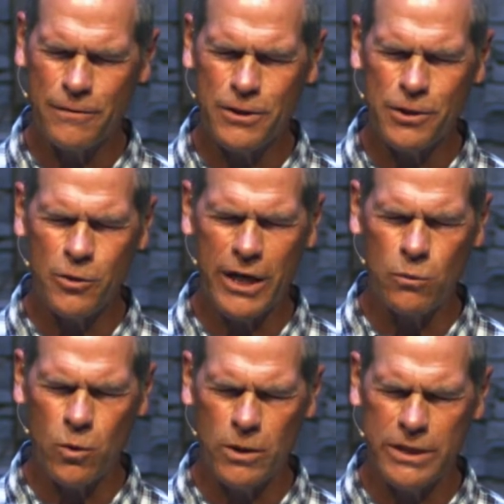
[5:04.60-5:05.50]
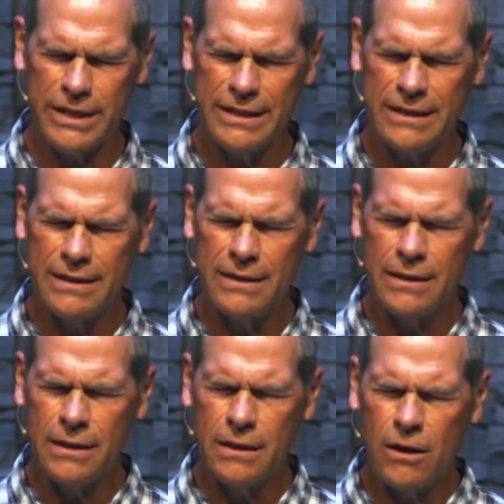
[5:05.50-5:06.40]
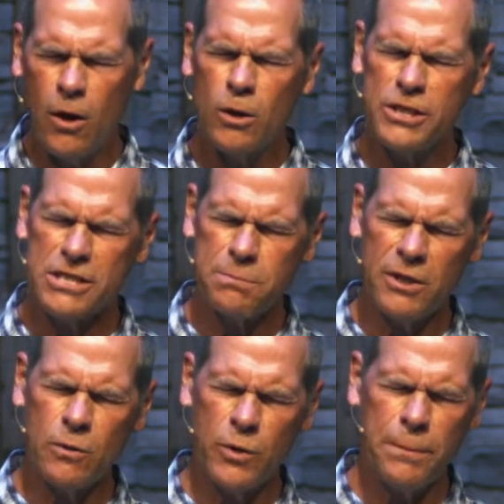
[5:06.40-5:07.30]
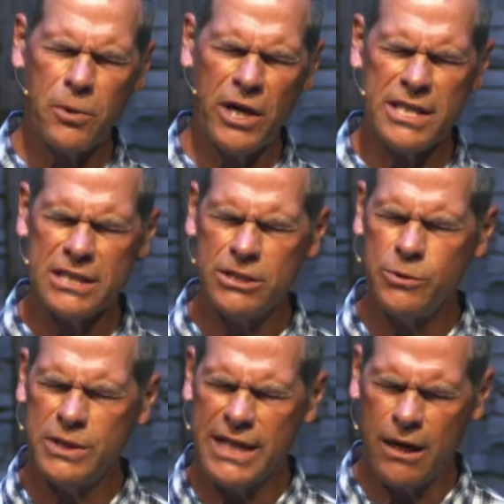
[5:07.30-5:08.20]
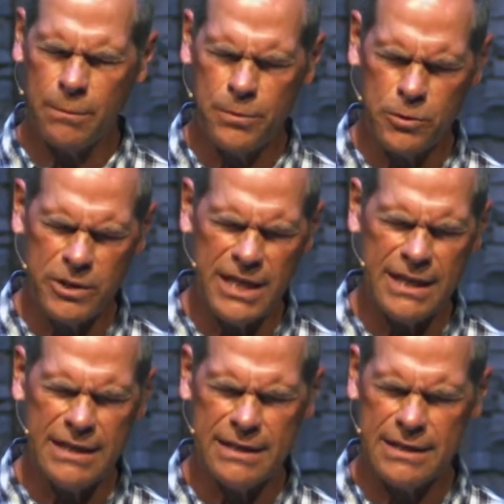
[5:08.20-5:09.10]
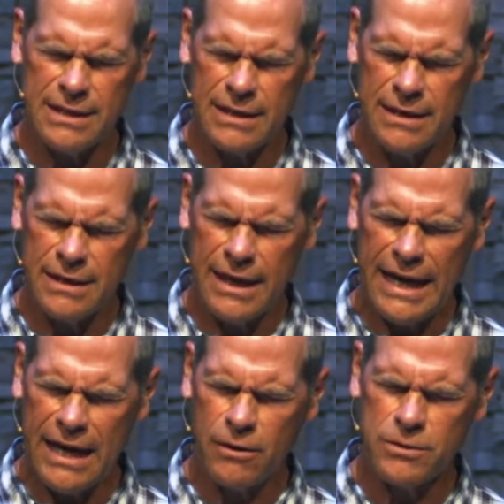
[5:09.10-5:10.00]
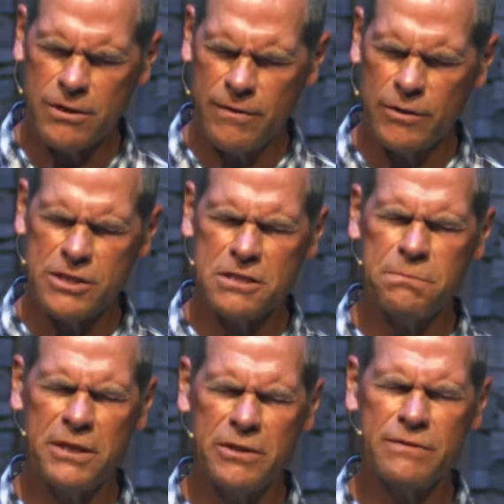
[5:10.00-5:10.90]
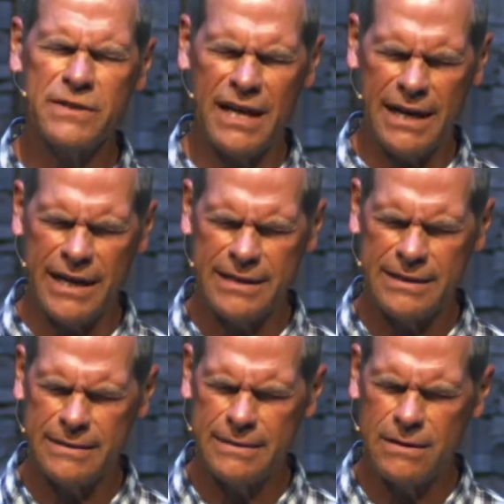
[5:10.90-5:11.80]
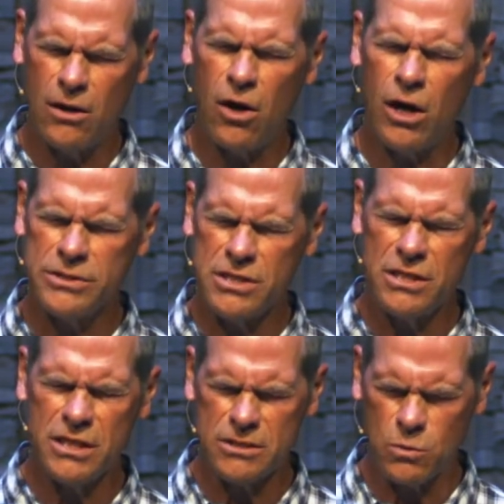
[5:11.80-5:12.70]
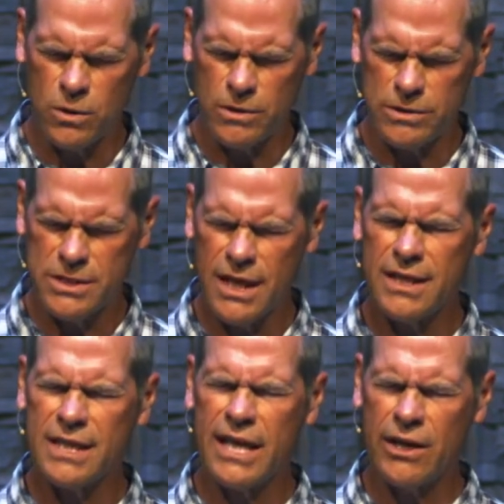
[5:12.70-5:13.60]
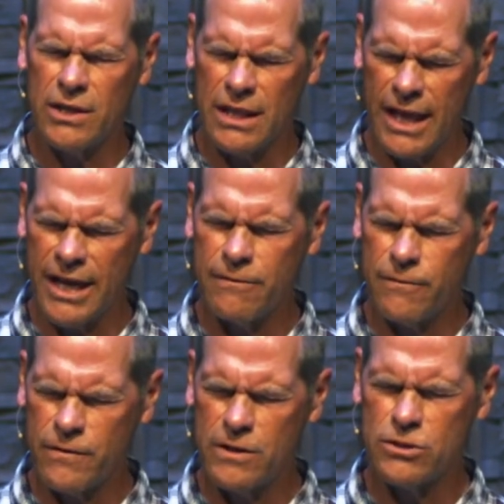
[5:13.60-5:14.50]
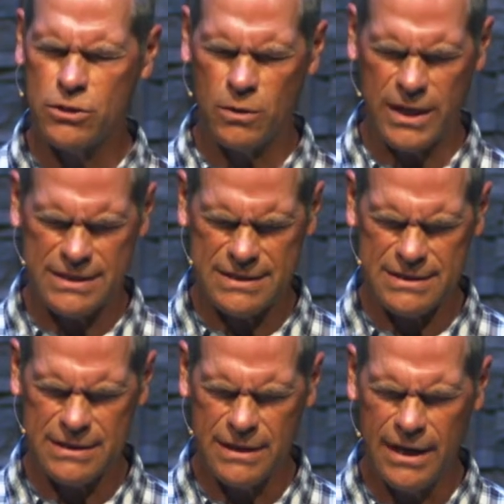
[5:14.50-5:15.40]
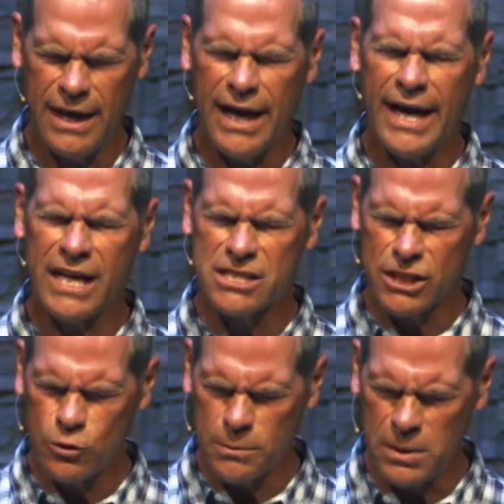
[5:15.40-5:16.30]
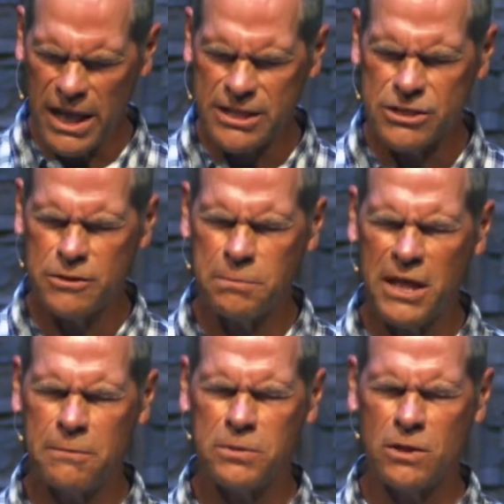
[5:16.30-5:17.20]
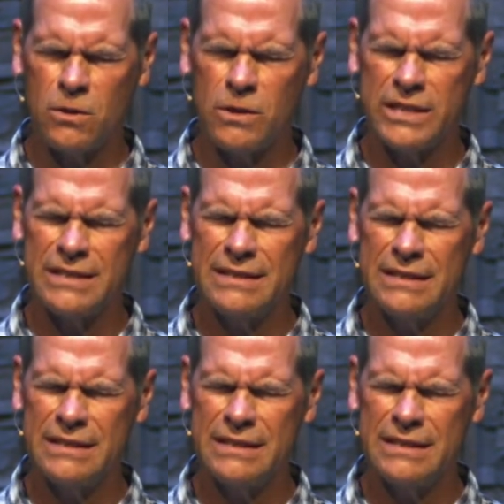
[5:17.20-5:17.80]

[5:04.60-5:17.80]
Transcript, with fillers: for your great word. Holy Spirit, we pray that you would now breathe out the very Spirit of God onto these words, that they are life to us. I ask that you would bless your people, Lord,